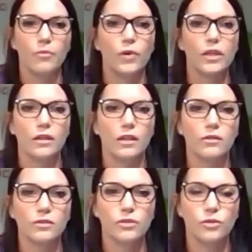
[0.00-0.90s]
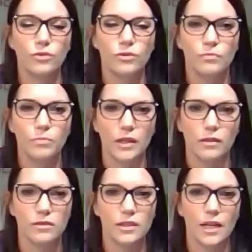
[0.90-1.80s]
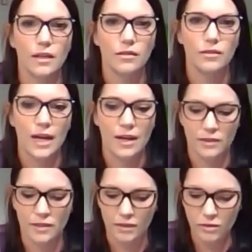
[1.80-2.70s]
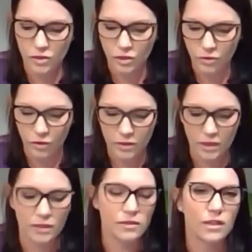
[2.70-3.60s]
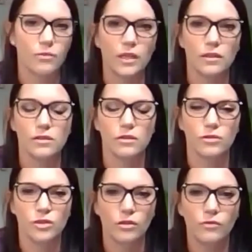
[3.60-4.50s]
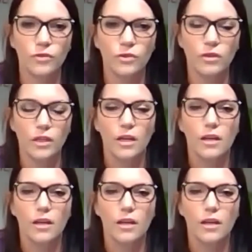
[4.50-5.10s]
When the little tooth bugs get access to those things that we consider junk food,